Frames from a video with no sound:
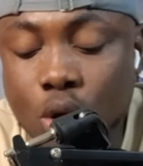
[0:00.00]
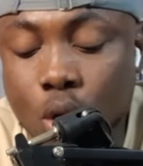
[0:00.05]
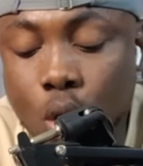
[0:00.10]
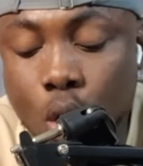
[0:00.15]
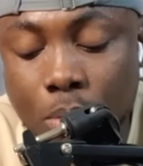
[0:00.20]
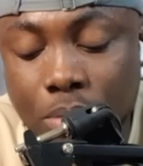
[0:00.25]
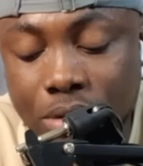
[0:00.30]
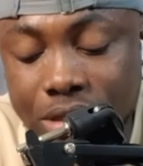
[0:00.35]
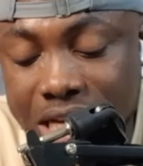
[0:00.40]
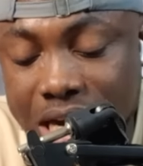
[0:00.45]

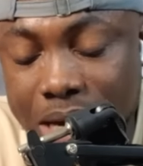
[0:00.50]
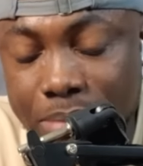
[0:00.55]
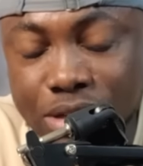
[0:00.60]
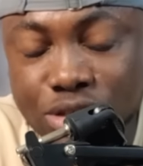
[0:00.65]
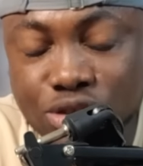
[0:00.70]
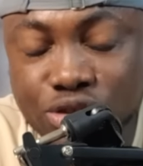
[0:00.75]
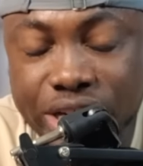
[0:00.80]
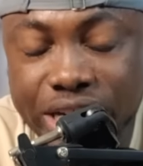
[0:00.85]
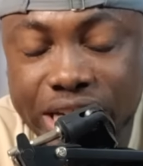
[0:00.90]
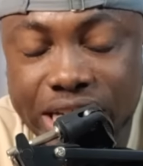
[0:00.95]
Omunyanabe
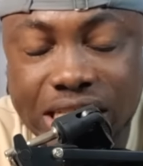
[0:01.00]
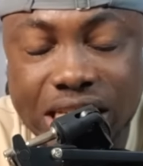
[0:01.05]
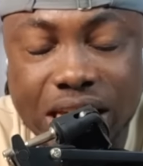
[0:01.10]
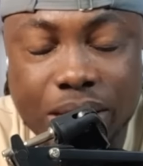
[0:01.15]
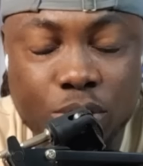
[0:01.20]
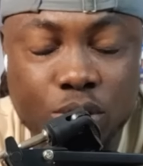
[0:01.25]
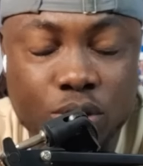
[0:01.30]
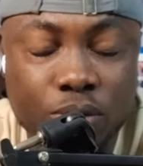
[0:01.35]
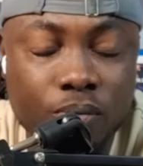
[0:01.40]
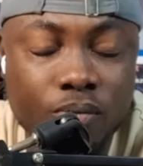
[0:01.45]
joining
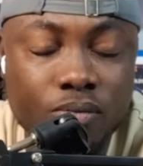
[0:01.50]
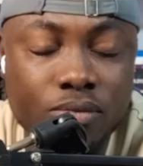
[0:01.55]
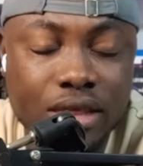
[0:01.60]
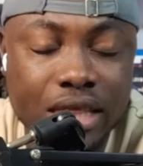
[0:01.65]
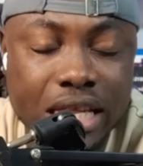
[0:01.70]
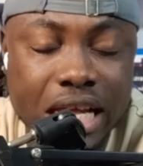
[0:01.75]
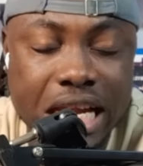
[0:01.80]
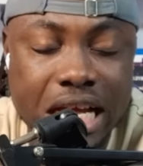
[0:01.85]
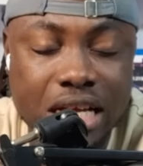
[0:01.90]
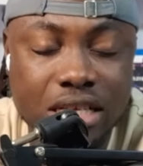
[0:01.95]
team, no?
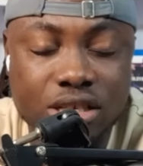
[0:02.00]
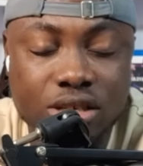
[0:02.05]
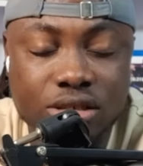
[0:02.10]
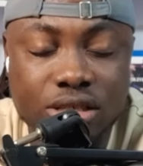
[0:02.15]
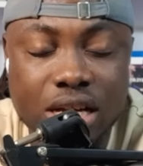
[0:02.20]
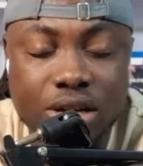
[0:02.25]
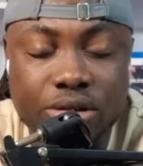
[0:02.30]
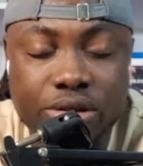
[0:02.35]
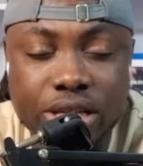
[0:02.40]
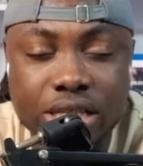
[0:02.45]
Then Chelsea
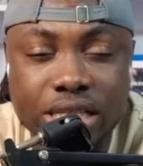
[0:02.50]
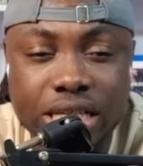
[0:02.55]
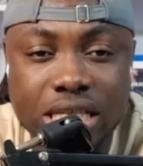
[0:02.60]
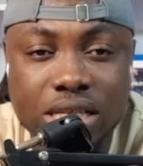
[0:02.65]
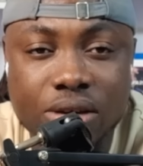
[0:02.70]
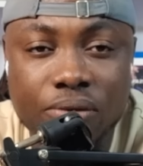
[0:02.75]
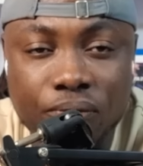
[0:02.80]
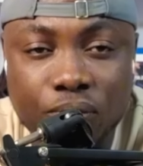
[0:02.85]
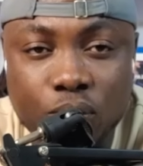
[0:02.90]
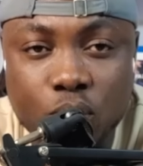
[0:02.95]
are going to get
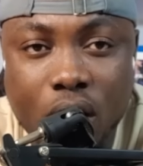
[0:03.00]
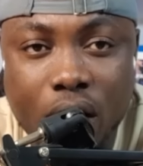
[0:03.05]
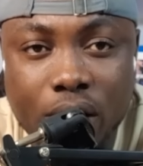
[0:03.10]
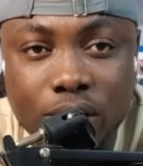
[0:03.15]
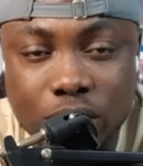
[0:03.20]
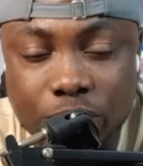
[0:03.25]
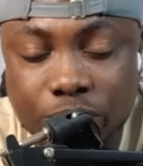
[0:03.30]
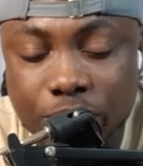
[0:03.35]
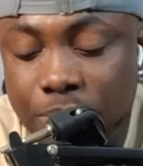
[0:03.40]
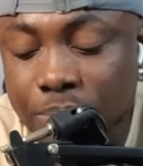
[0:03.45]
a full
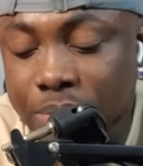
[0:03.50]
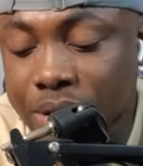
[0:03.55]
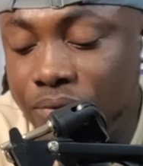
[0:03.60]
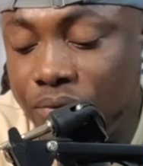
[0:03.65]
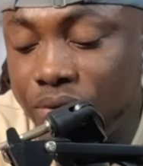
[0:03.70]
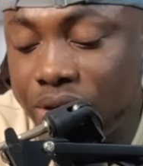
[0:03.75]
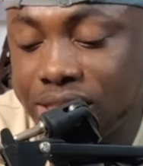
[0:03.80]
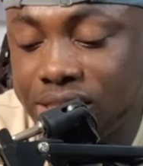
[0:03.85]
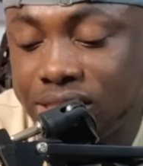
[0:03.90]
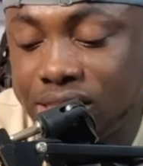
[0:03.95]
house to prepare
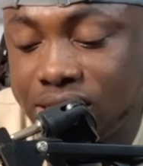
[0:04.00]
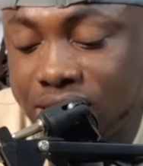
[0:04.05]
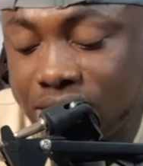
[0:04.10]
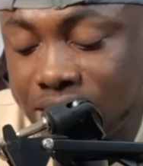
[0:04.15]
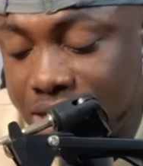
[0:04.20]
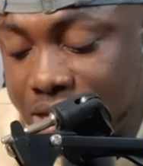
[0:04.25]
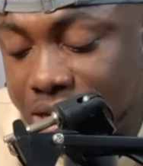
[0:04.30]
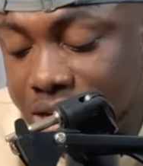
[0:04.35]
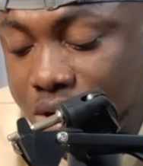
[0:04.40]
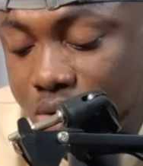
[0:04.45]
for the
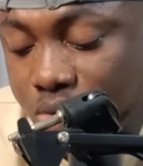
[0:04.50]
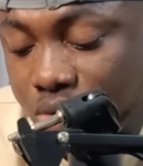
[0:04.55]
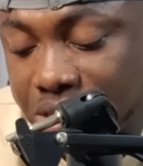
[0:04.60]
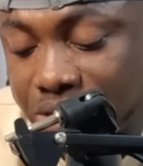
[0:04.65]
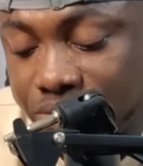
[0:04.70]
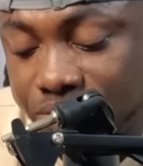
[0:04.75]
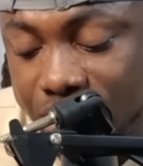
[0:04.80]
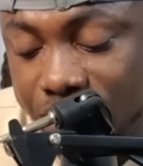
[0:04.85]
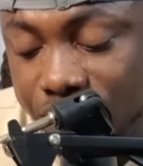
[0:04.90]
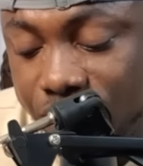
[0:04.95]
season, which is
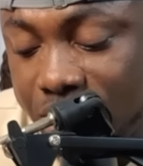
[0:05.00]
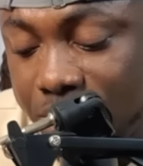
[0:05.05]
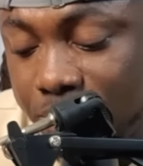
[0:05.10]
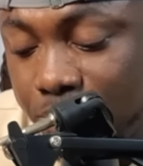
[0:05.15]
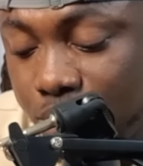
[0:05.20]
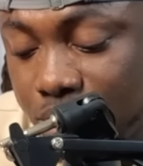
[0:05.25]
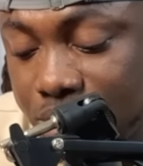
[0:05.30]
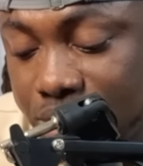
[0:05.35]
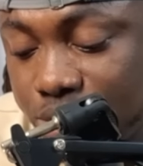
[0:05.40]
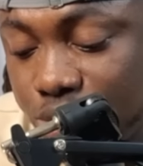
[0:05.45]
very, very
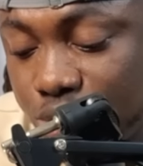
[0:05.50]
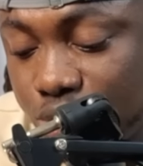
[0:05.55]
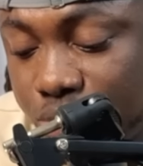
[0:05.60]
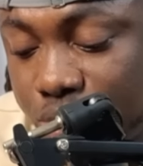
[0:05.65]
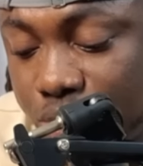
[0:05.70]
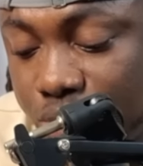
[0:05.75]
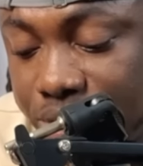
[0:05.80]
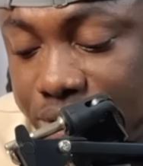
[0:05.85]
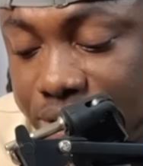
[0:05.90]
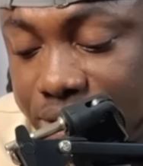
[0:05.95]
important. So we
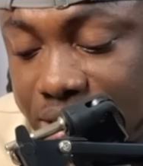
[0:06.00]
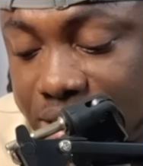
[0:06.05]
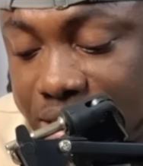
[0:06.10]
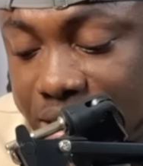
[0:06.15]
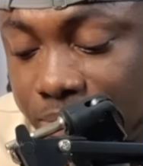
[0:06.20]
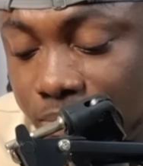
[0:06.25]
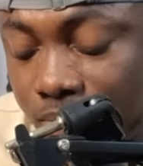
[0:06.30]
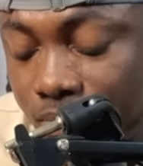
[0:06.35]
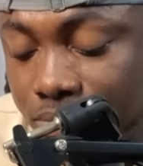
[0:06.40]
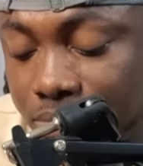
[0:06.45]
want to
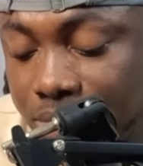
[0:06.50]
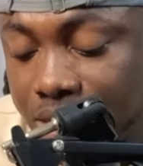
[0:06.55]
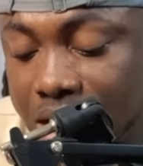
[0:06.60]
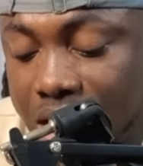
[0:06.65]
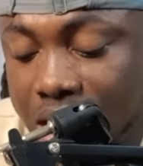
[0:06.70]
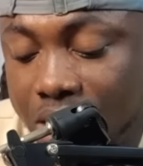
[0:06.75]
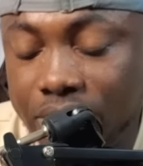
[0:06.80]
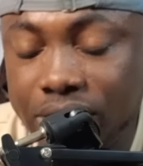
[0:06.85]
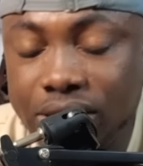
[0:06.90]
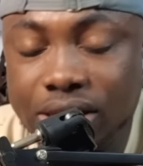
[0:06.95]
see
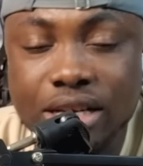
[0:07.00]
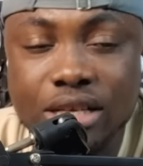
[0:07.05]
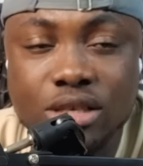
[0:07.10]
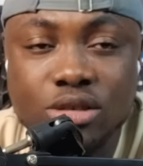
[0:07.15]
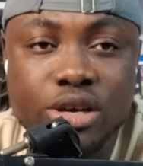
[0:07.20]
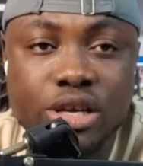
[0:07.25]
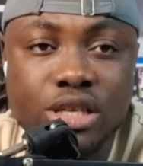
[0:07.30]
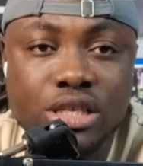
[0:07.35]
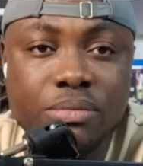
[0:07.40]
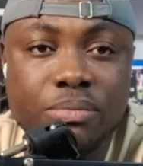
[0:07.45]
how everything is
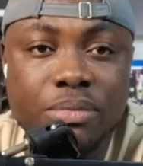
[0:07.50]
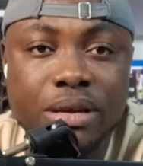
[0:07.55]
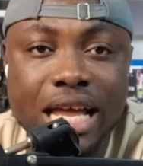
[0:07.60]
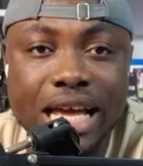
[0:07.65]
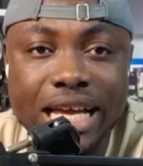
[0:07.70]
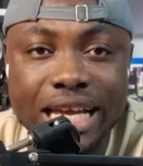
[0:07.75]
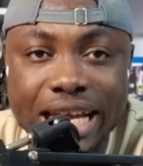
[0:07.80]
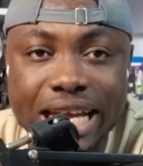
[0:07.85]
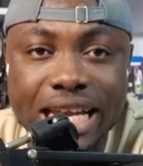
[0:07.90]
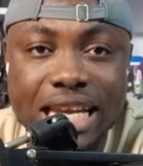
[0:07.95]
going to be
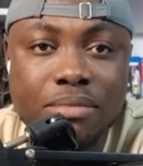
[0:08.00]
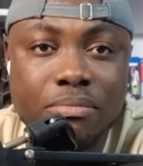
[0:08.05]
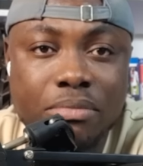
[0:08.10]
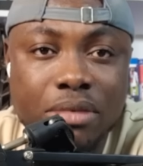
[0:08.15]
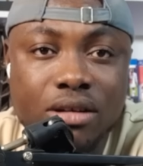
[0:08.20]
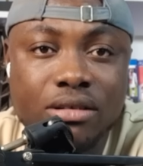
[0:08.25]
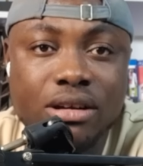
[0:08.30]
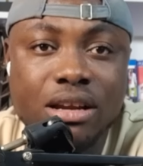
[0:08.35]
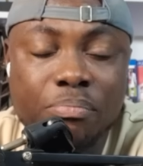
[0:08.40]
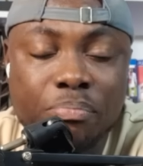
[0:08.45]
like in the
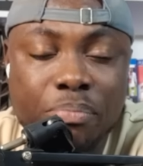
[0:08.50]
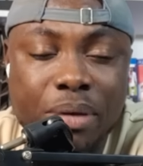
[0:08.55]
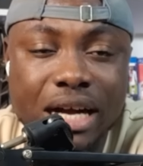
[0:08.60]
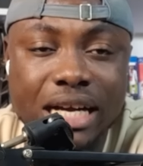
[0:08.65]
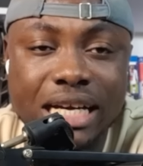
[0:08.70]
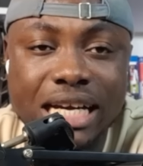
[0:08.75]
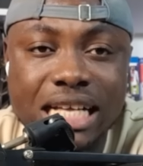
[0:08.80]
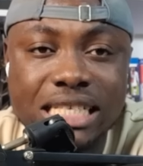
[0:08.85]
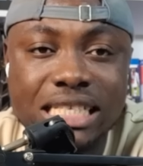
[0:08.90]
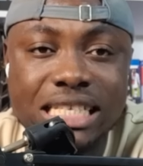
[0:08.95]
middle of the
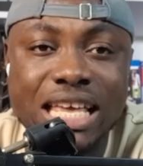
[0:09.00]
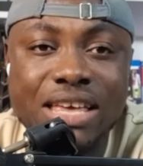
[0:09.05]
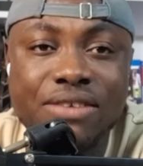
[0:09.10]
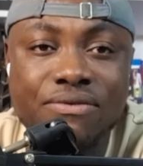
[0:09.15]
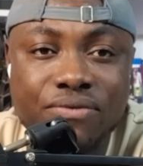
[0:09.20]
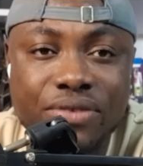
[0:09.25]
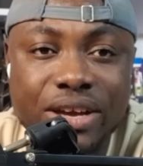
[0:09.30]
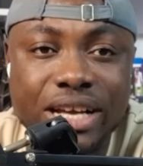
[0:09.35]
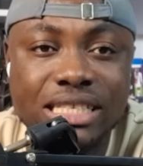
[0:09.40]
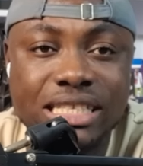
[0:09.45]
park. That
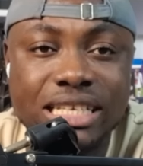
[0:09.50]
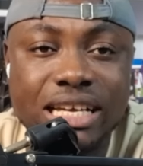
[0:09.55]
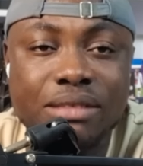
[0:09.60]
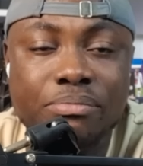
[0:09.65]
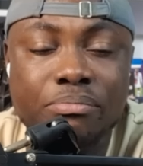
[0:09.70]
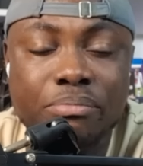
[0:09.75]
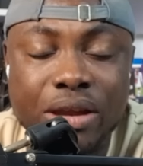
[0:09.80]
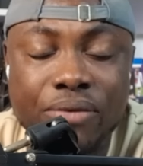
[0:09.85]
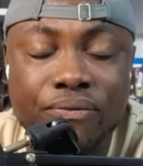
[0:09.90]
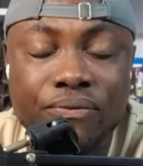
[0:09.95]
inverted
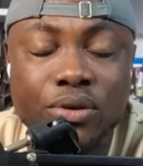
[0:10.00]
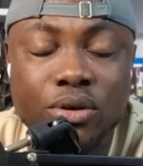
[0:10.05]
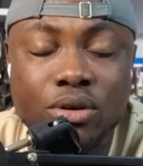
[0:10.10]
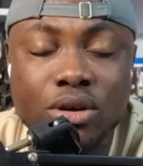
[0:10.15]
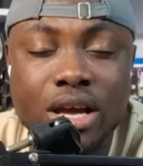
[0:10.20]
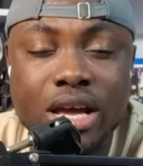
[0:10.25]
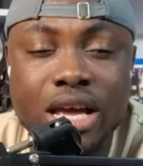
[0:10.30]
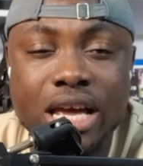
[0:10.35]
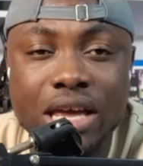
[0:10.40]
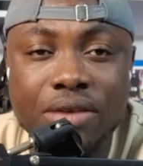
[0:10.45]
midfield,
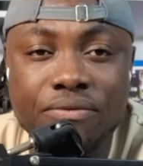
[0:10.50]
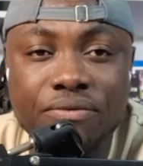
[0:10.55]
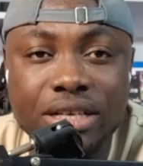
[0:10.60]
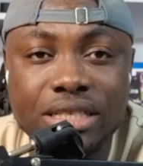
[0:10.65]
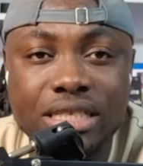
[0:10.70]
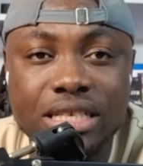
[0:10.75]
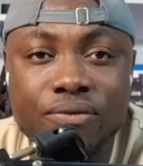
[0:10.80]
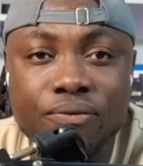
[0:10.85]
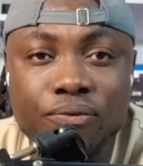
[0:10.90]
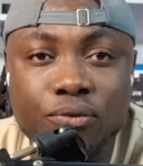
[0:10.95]

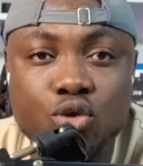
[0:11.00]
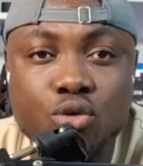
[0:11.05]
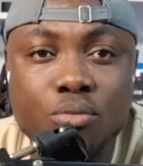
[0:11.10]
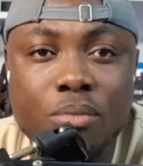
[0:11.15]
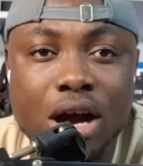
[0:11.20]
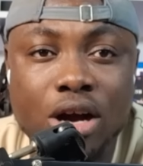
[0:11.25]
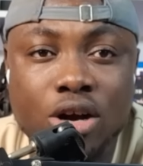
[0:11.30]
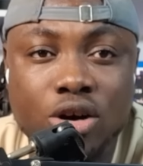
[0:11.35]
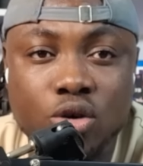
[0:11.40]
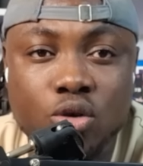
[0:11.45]
inverted
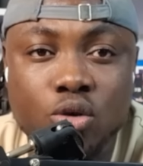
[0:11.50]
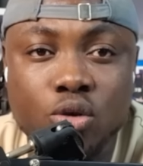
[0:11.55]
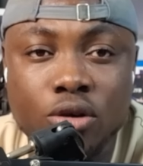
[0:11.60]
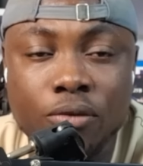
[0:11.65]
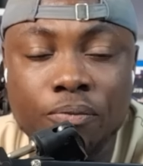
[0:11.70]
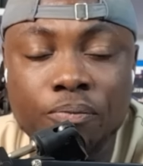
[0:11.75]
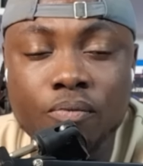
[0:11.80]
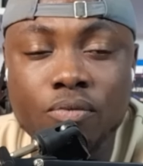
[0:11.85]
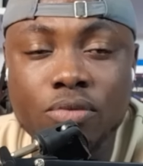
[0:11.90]
fullback role, no?